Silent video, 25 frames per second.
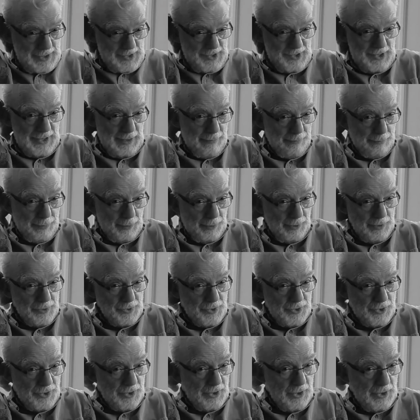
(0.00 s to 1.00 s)

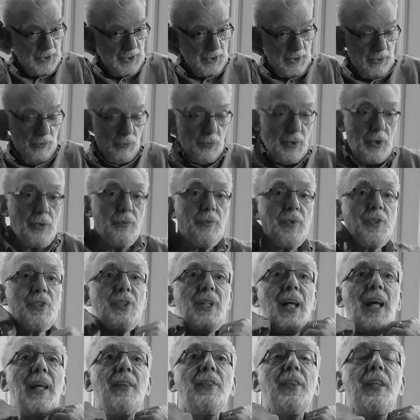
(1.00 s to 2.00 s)
examples. One
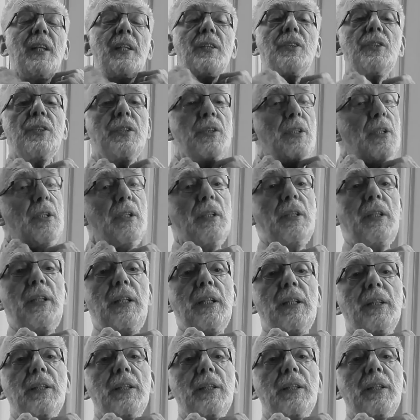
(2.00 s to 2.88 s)
was ethics, the